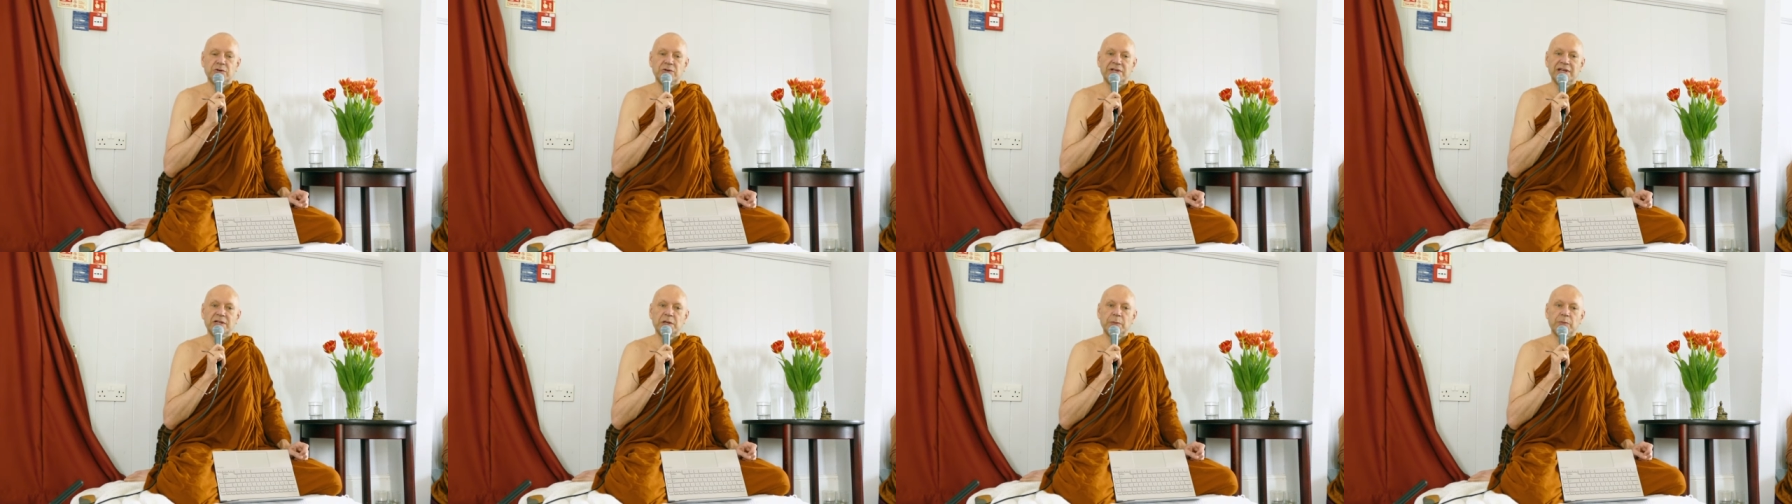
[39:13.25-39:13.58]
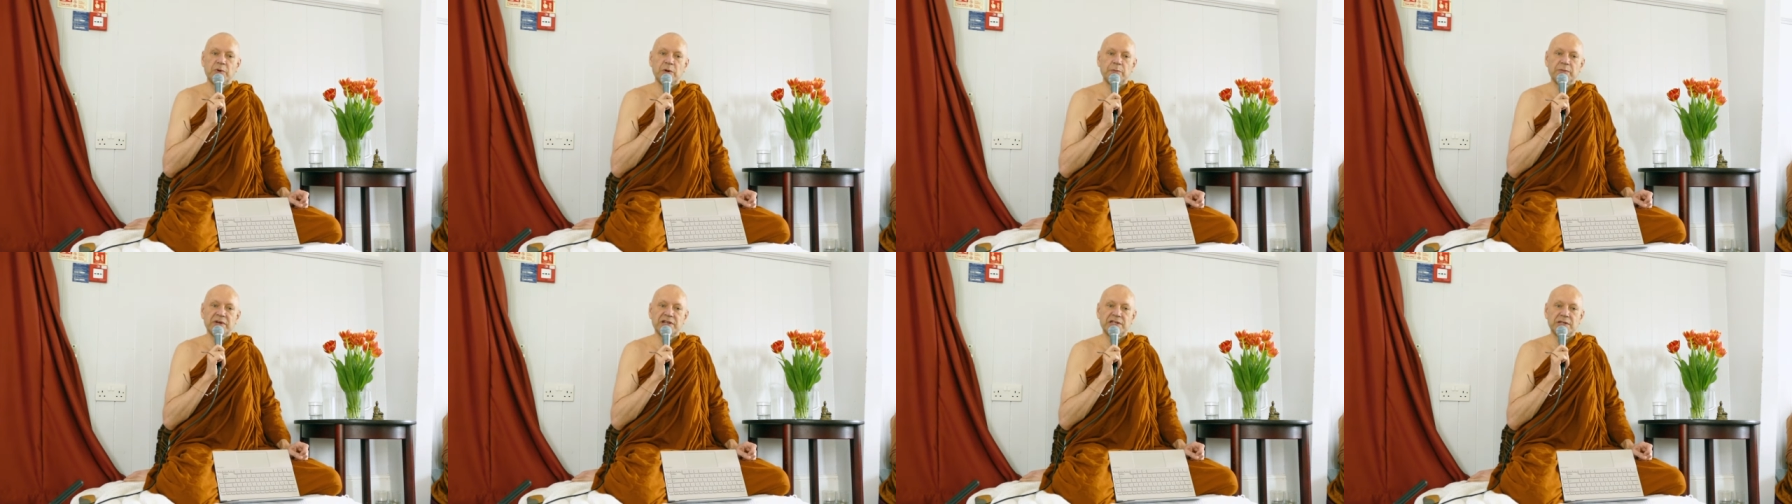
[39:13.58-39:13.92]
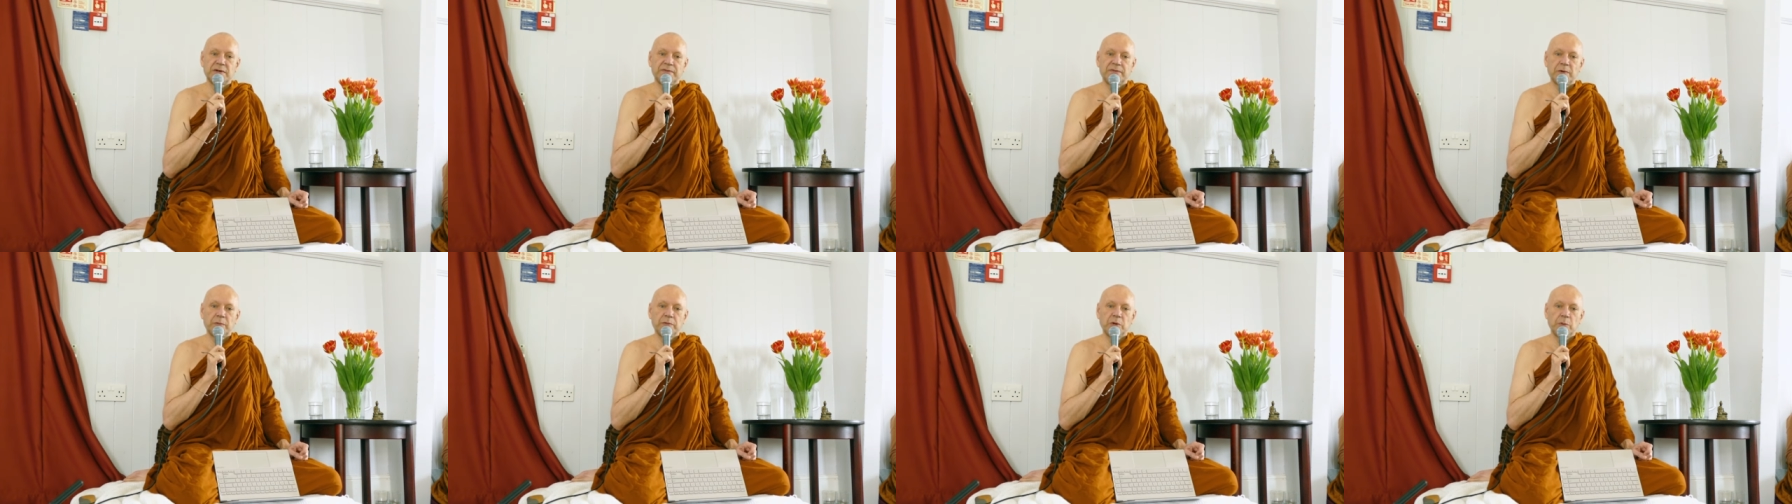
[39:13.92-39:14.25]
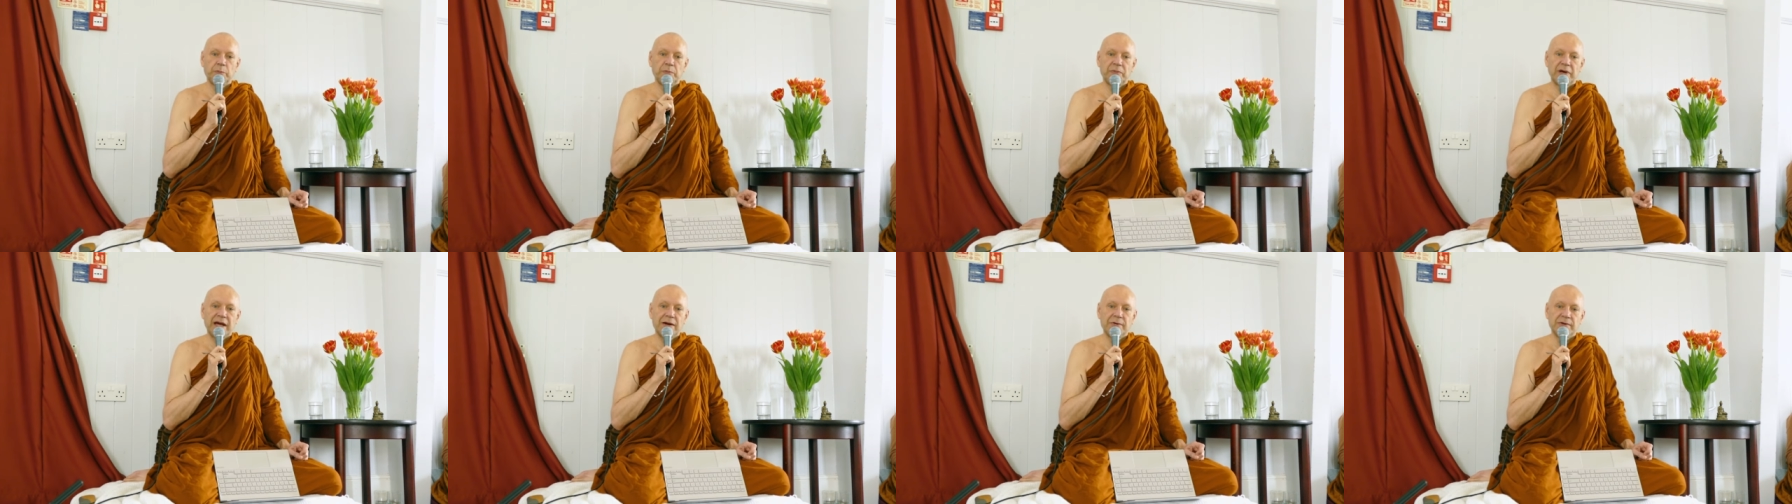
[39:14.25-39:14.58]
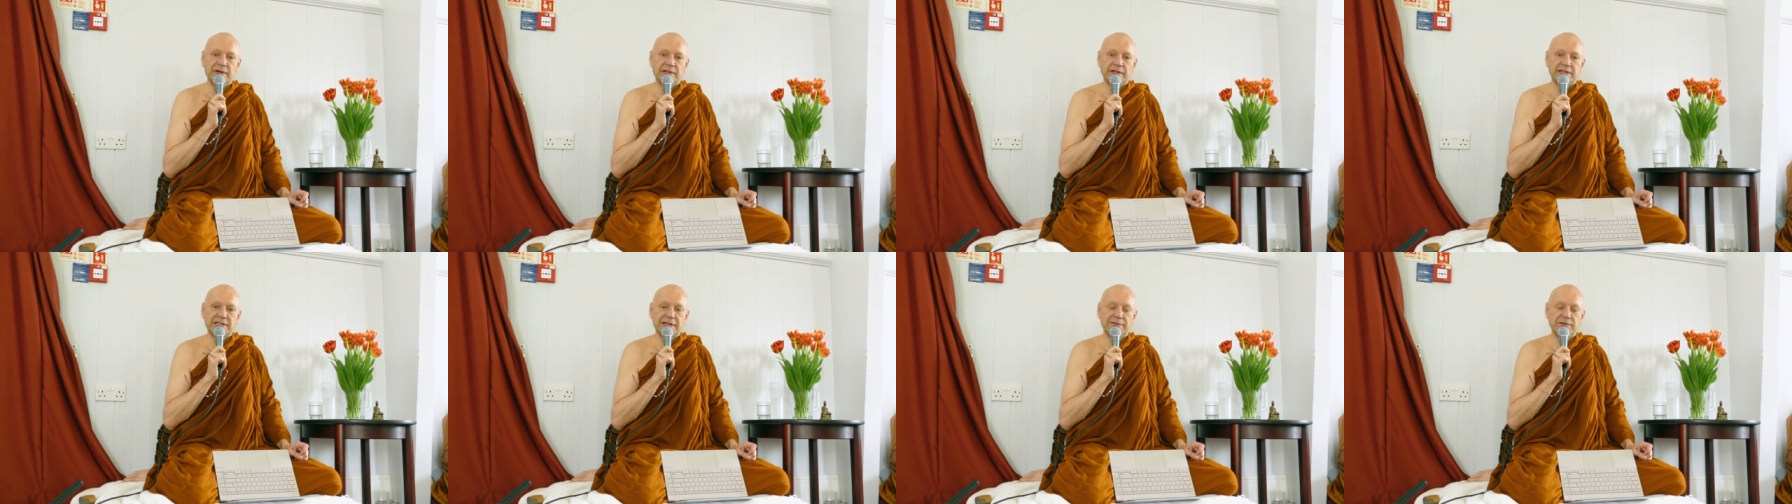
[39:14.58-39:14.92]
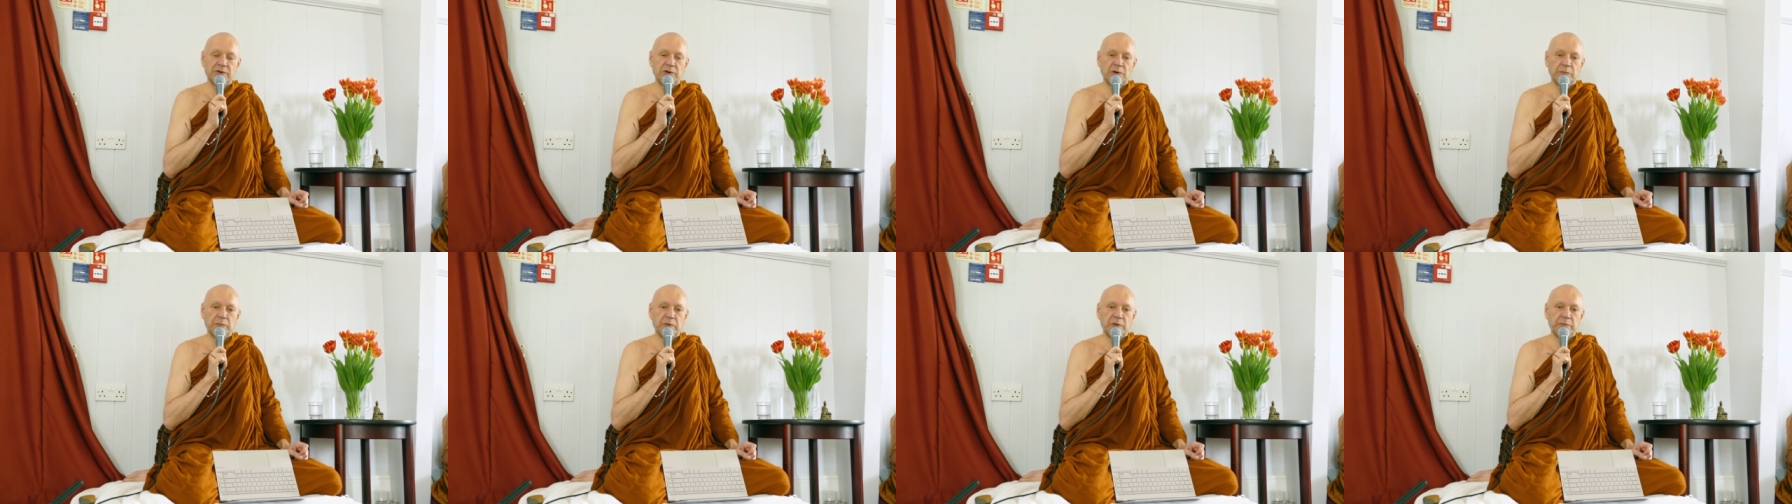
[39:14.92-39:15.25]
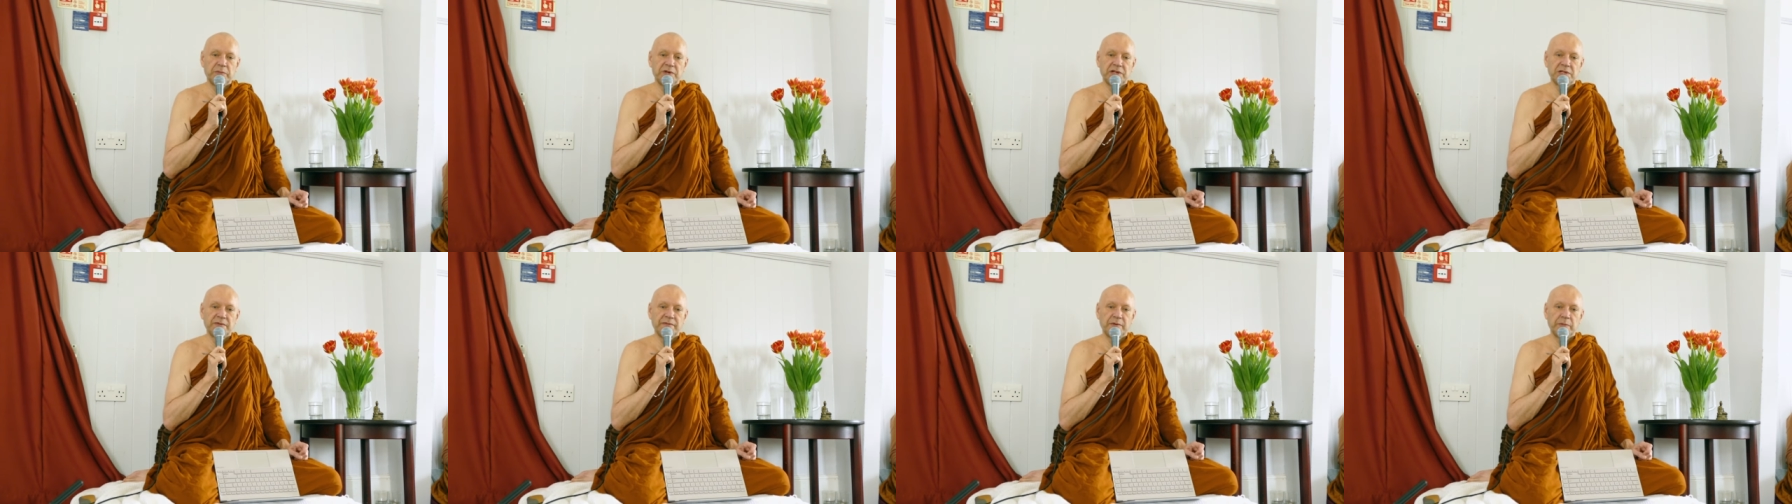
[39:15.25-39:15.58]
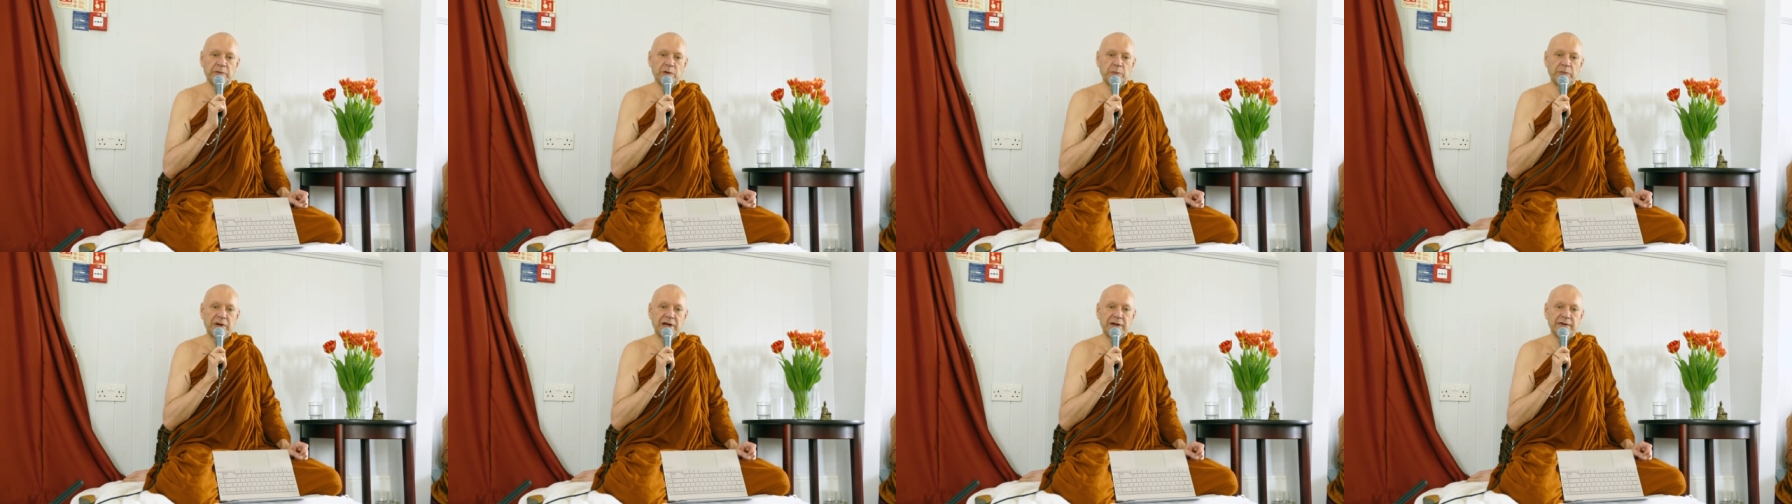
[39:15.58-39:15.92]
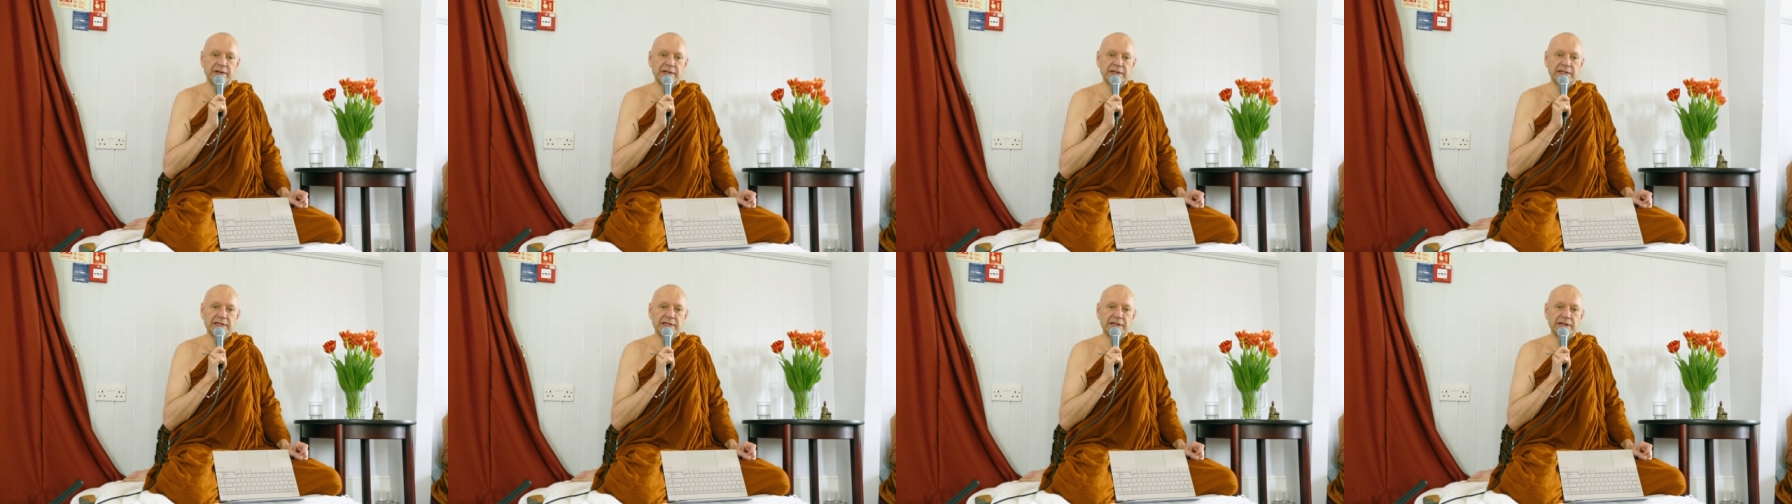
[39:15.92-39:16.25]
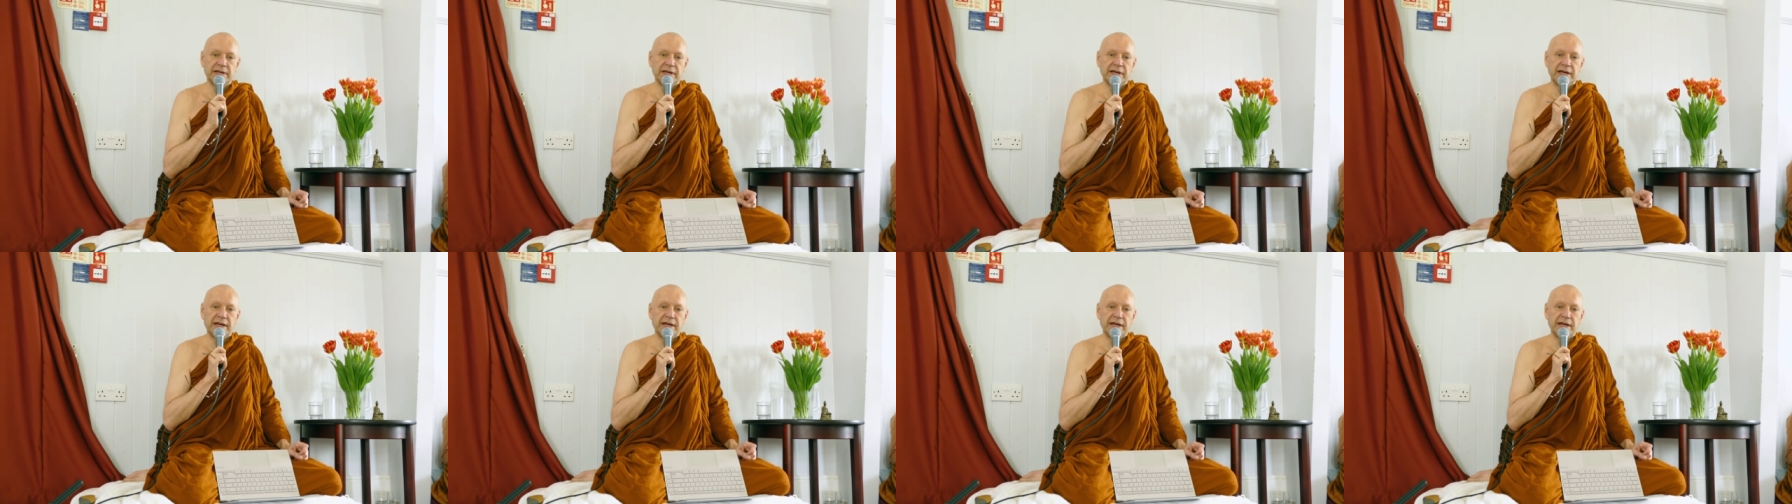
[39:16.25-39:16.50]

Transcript: you need the permission from your parents. Have you got permission from your parents?